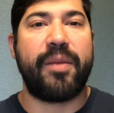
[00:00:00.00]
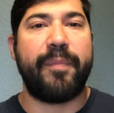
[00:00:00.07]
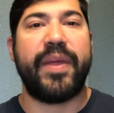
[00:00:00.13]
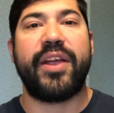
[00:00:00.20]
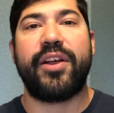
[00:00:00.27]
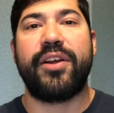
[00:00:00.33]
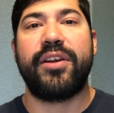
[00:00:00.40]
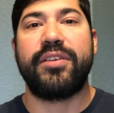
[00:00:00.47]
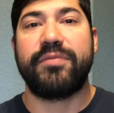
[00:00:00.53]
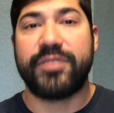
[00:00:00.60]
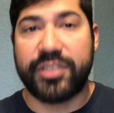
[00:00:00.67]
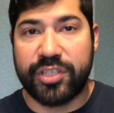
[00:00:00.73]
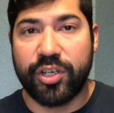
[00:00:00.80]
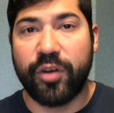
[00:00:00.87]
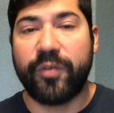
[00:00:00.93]
and bigger
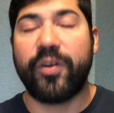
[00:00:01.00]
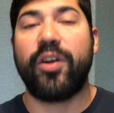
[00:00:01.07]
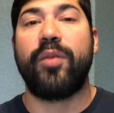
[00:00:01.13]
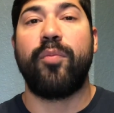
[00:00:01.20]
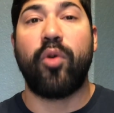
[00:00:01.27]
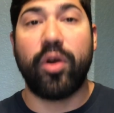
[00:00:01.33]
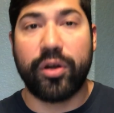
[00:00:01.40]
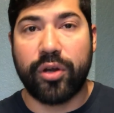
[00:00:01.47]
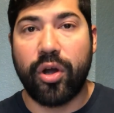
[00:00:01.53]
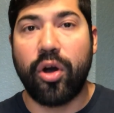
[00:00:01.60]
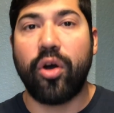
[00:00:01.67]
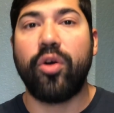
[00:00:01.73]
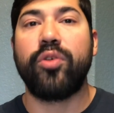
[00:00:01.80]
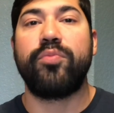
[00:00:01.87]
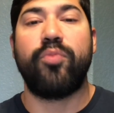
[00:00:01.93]
silver, more
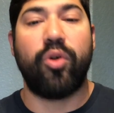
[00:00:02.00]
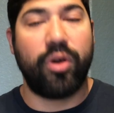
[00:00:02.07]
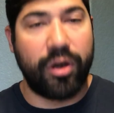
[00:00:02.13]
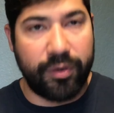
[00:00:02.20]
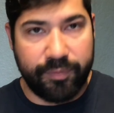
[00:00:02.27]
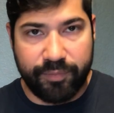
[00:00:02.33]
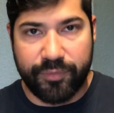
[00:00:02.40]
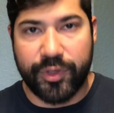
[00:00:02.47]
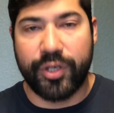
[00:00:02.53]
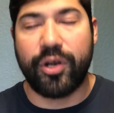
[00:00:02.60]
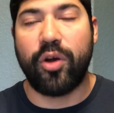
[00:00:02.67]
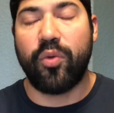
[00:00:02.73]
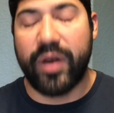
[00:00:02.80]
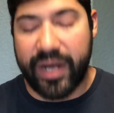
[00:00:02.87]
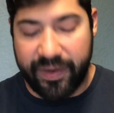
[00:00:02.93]
gold, more,
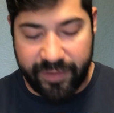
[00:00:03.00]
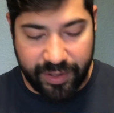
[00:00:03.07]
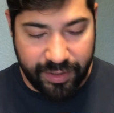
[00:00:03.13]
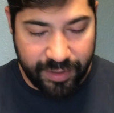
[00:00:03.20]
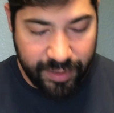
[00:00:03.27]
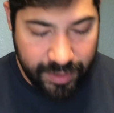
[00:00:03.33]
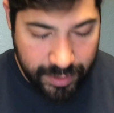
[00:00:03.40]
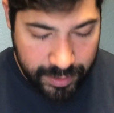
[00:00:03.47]
whatever.